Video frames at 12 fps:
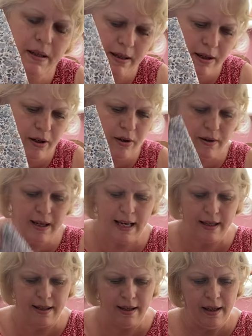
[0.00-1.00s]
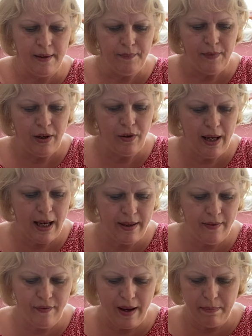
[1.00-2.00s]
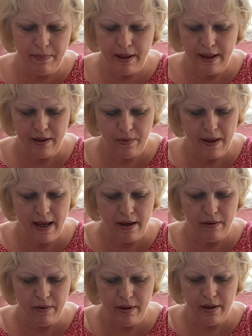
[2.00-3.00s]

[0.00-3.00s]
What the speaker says: So you, yes, you get the fabric as well